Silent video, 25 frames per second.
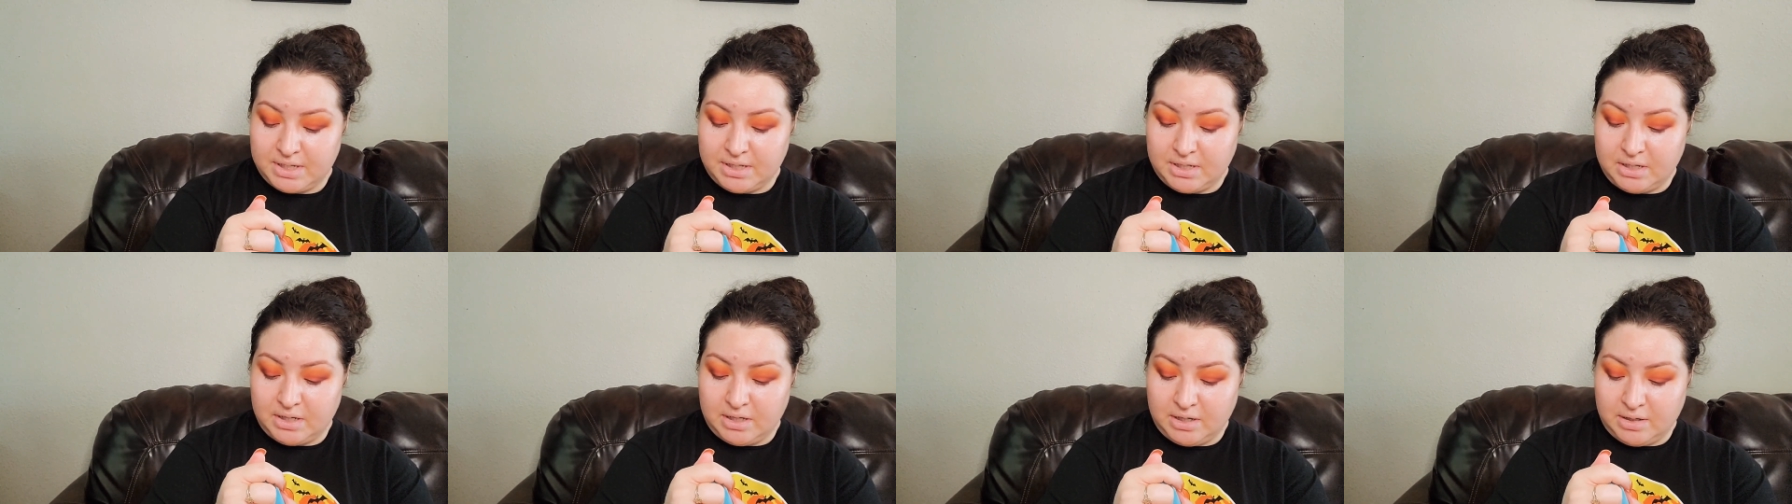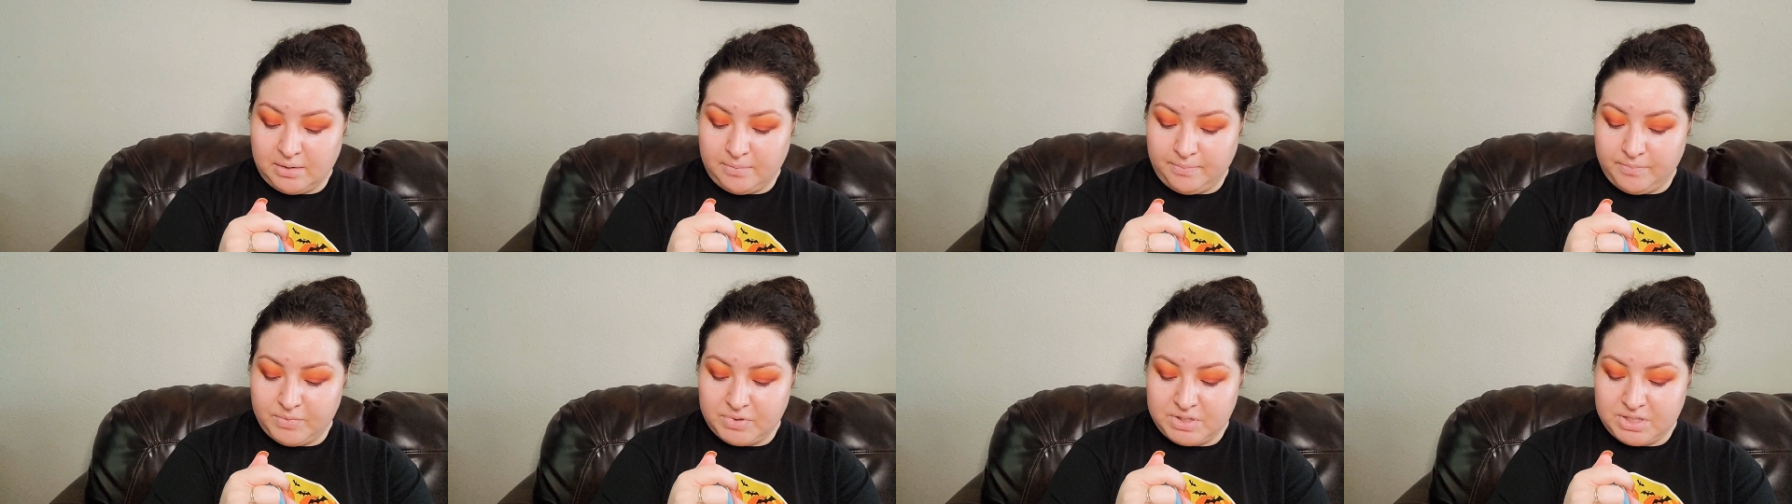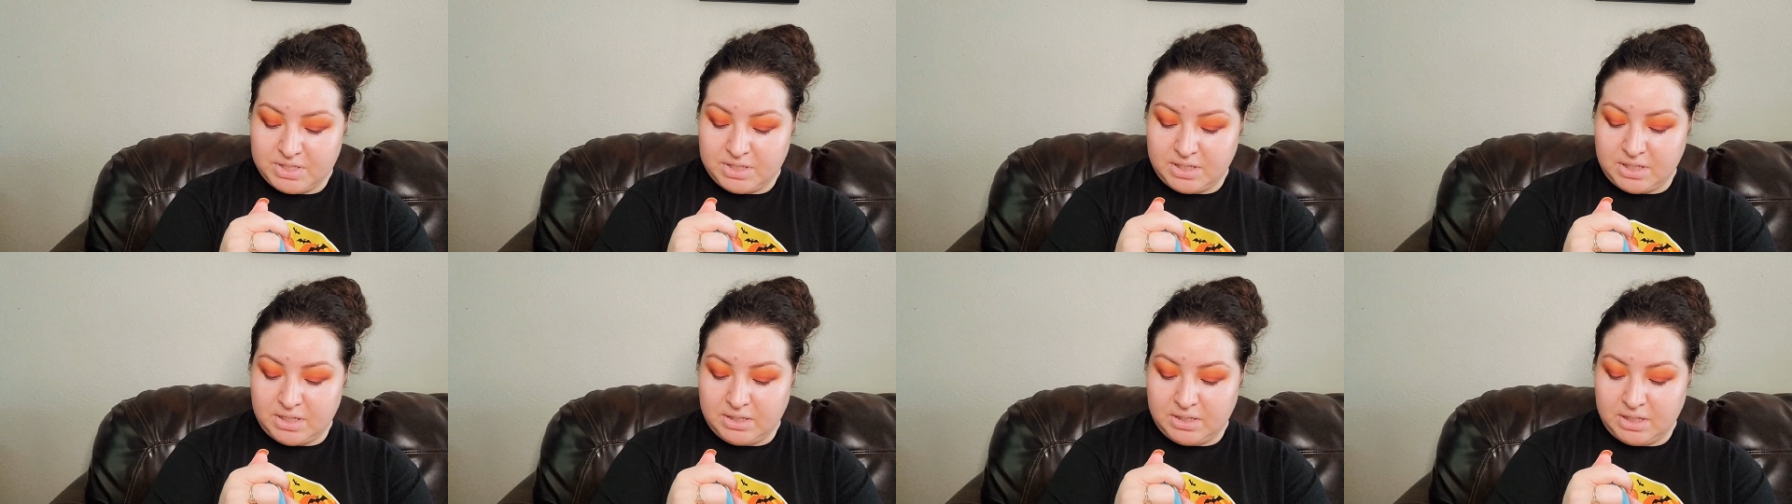um,
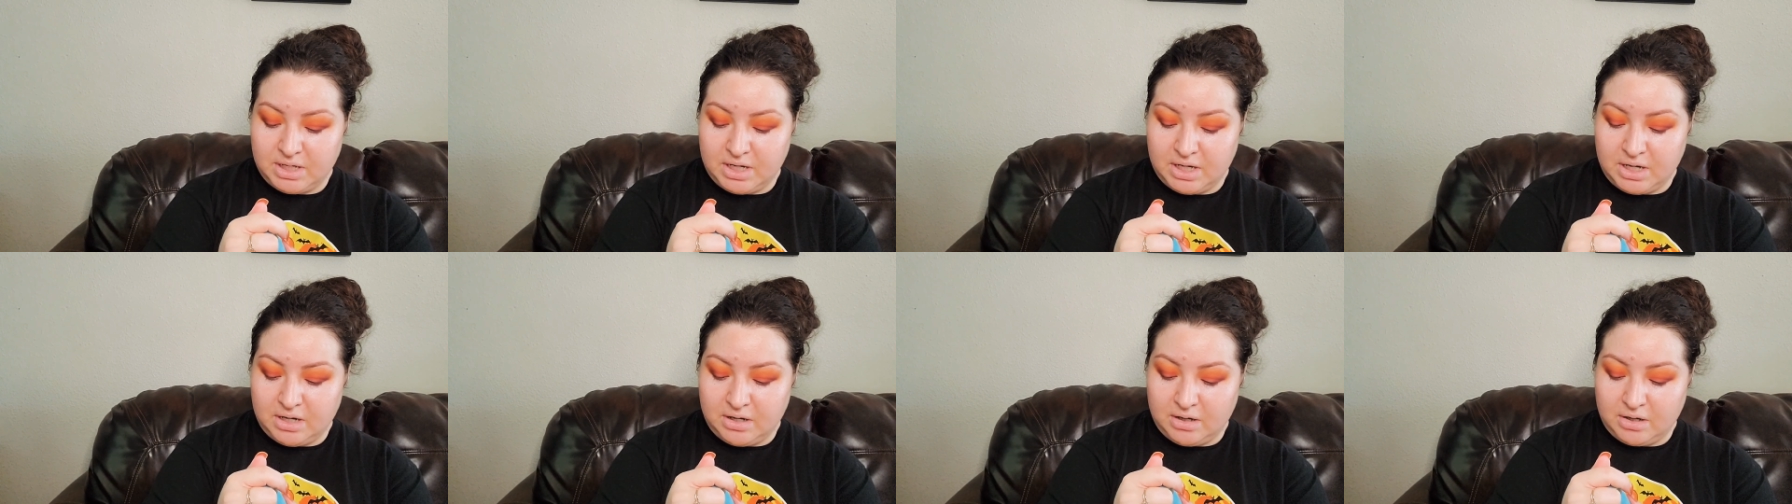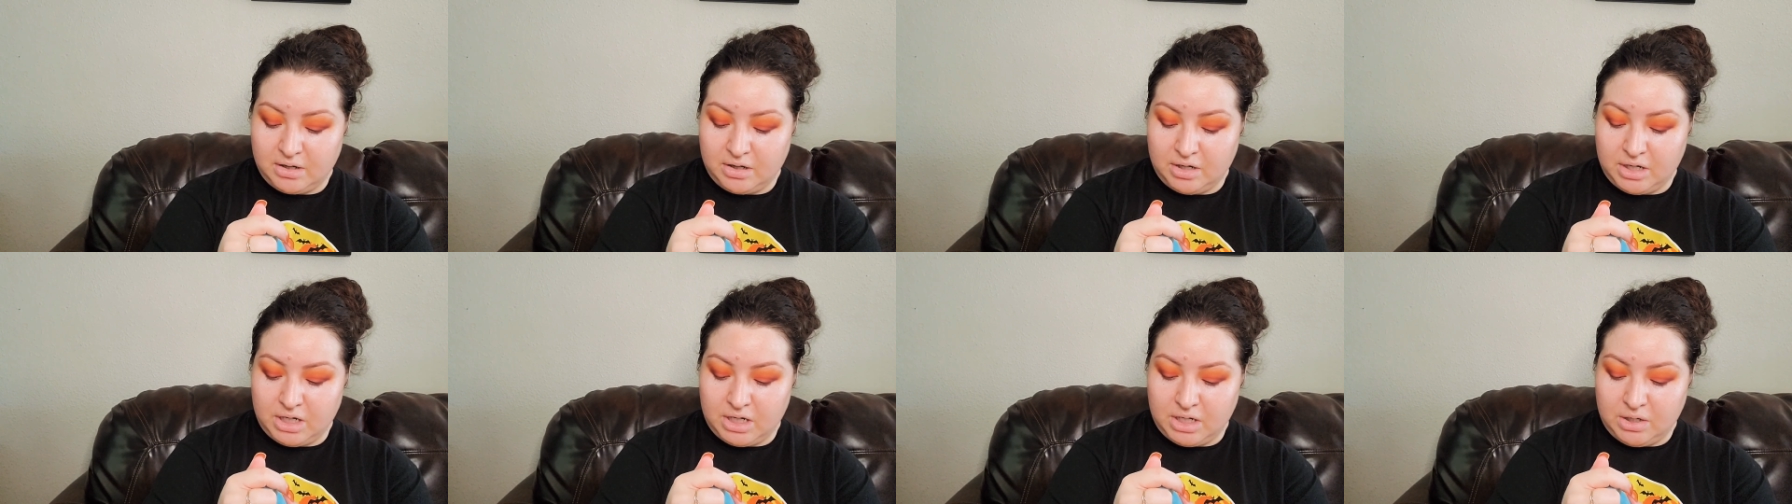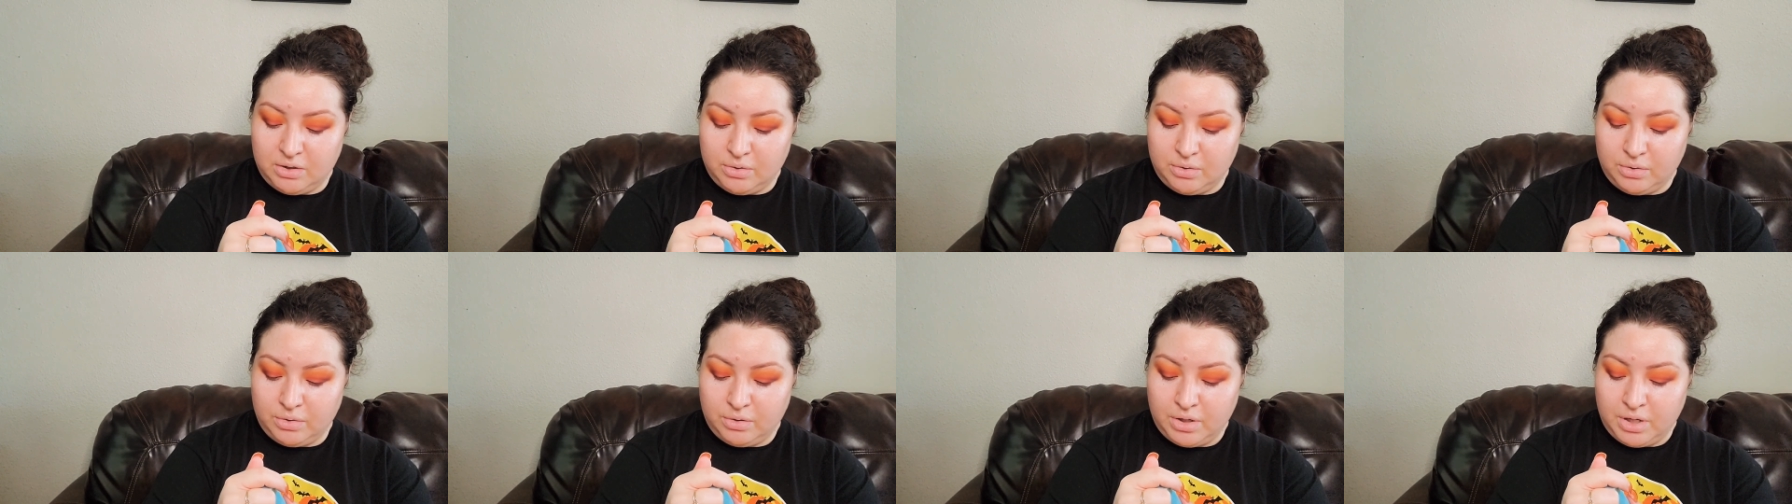Skincare
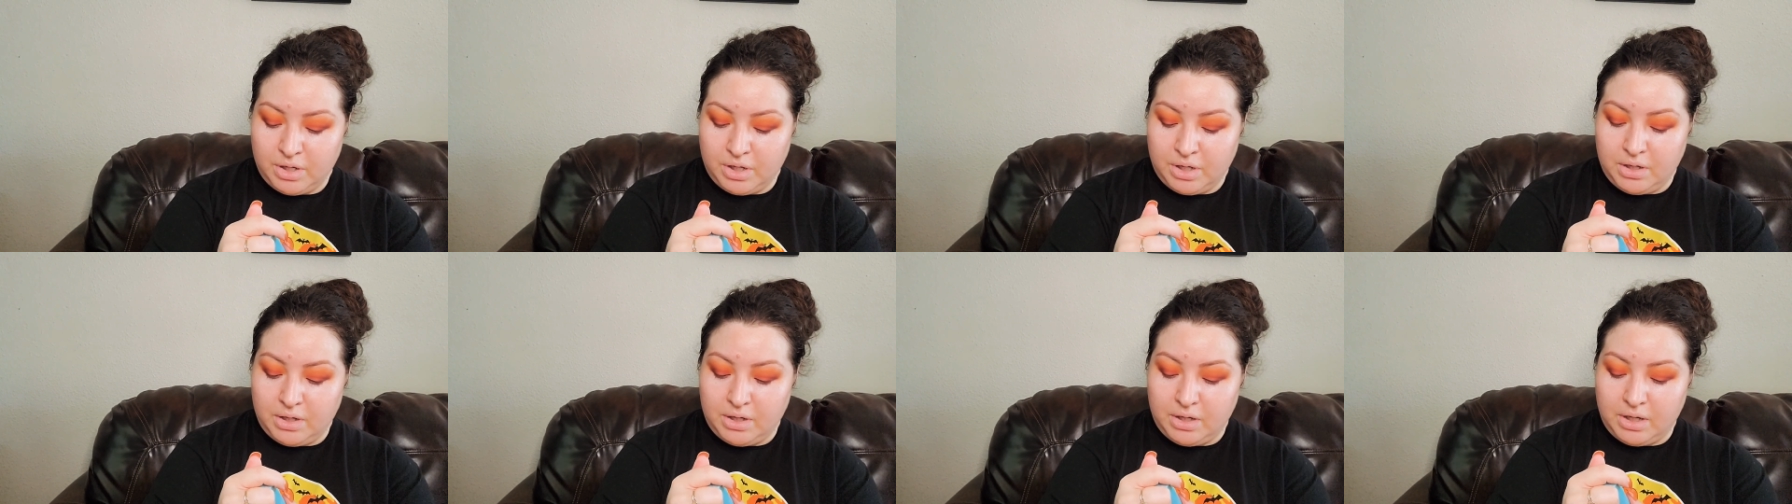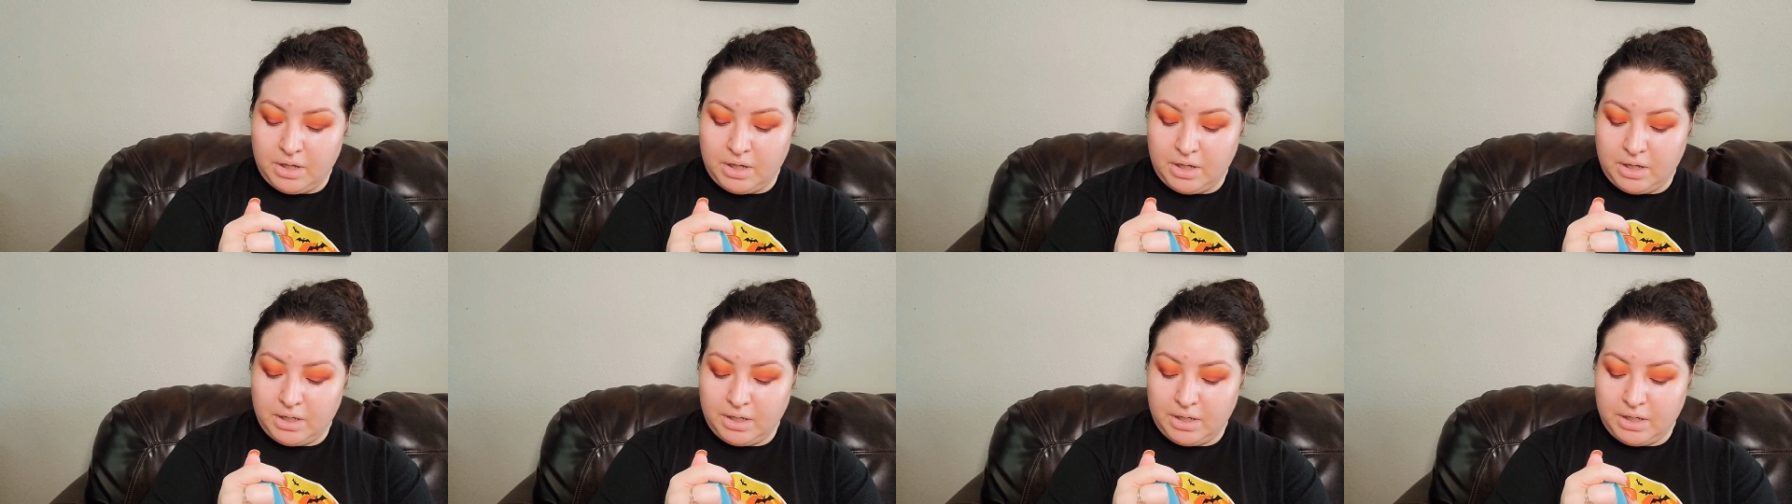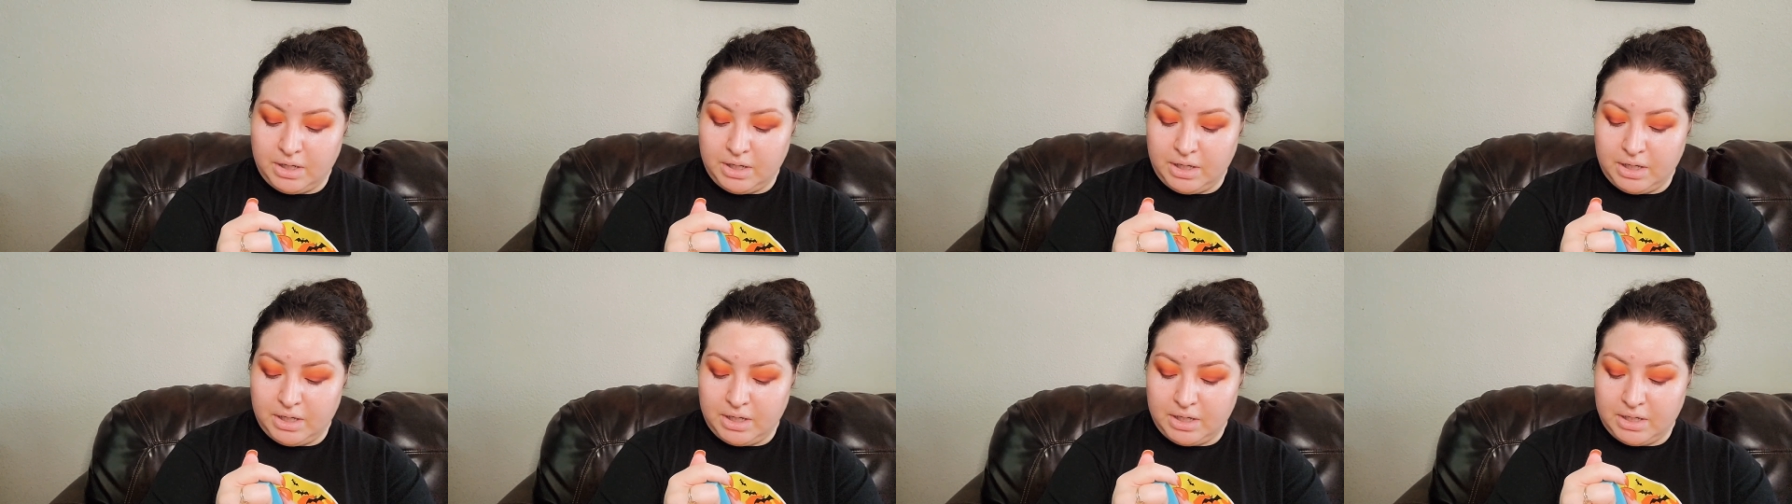Glow and
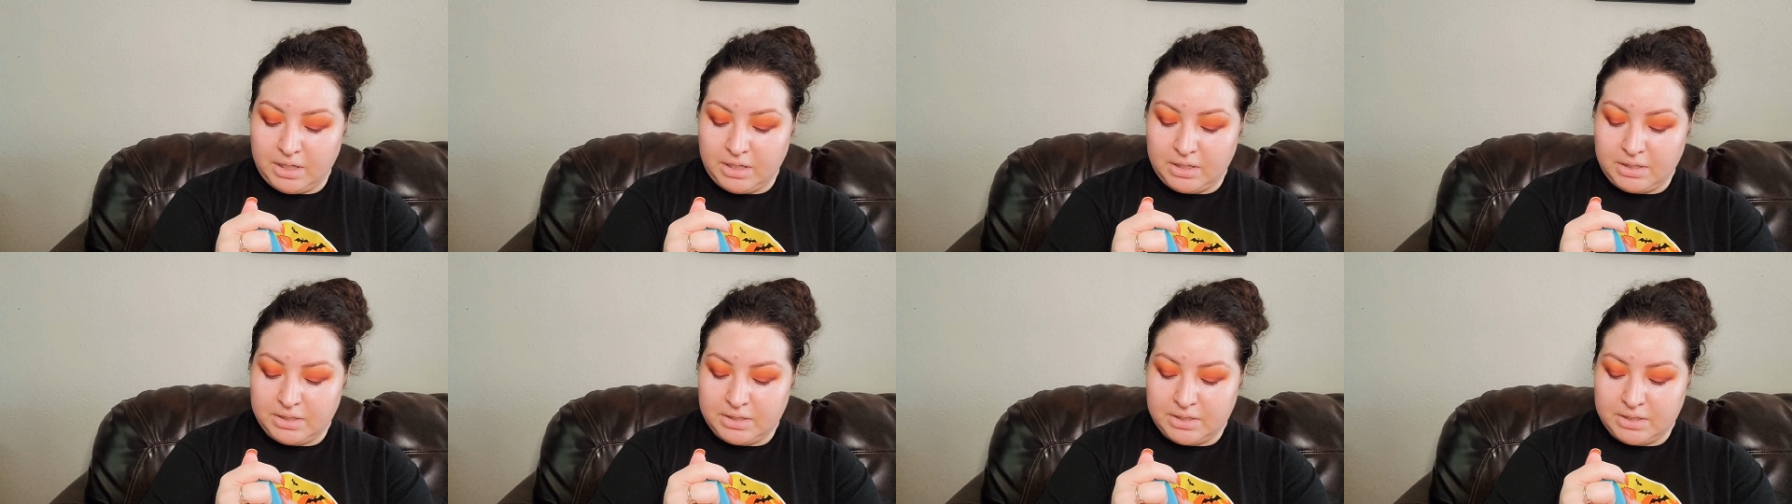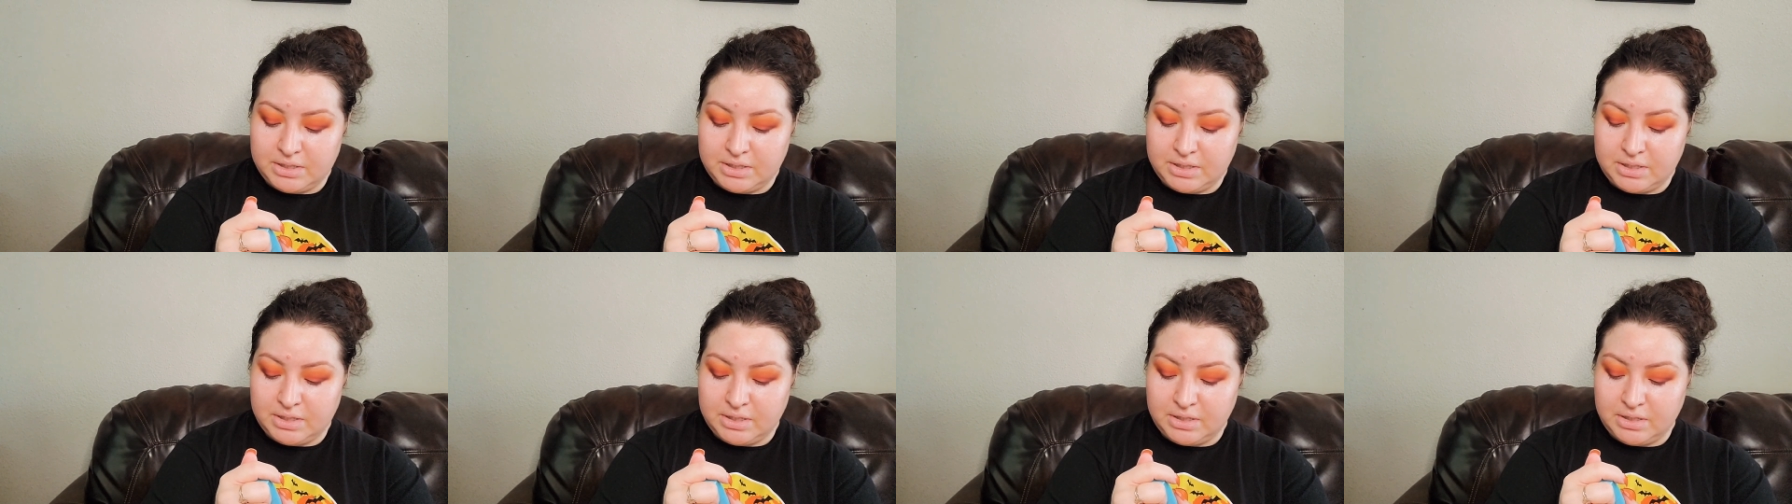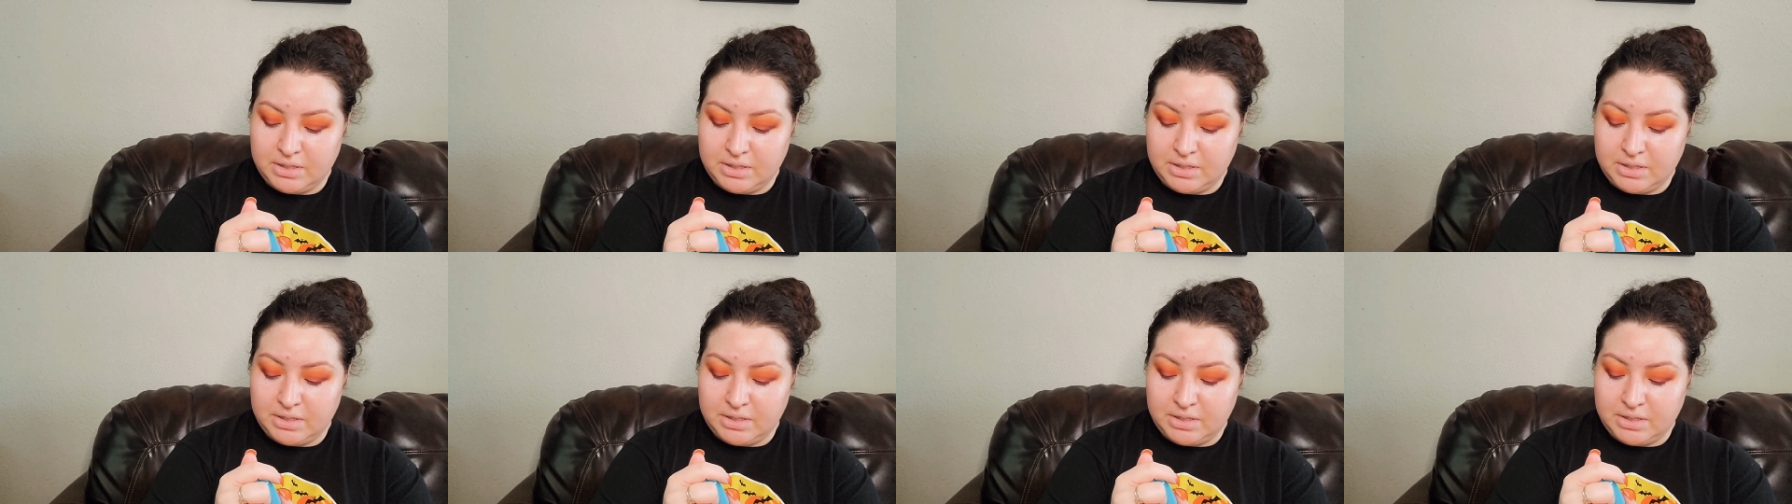Get It,